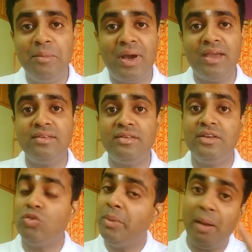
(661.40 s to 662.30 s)
Bhagia sir
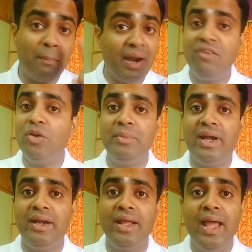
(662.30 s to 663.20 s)
said, Swami, apart from
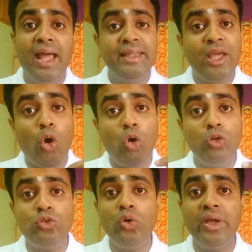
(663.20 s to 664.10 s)
that, they
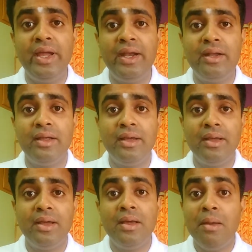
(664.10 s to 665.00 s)
also get
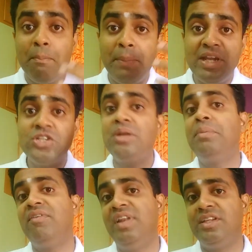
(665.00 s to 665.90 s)
pension
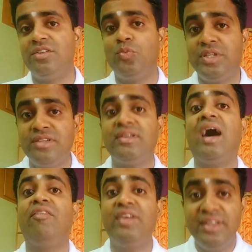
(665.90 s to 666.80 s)
privileges, which is
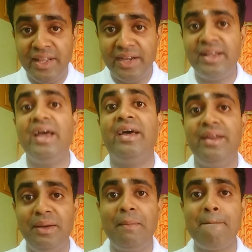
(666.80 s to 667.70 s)
after they
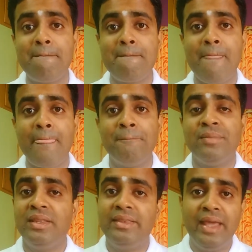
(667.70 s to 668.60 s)
retire,
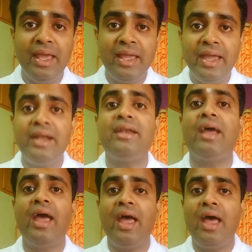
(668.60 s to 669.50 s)
they get
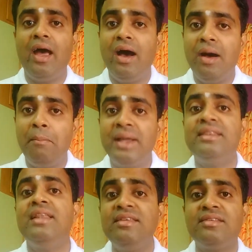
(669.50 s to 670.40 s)
a
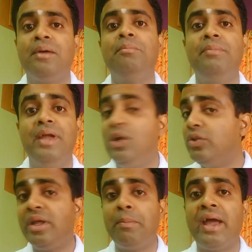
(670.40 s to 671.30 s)
monthly sum into
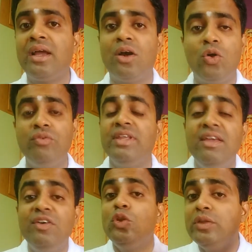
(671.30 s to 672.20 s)
their bank accounts,
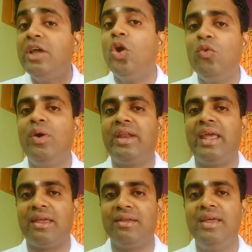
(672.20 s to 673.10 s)
even though they're not
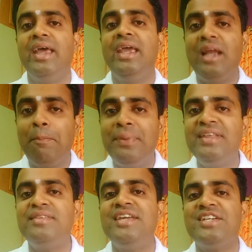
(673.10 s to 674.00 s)
working, in
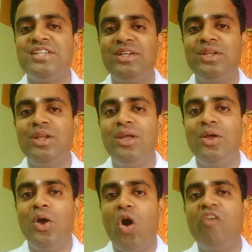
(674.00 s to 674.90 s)
appreciation
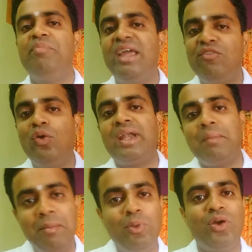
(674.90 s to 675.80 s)
of being full
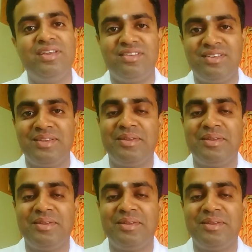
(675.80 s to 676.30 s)
time employees.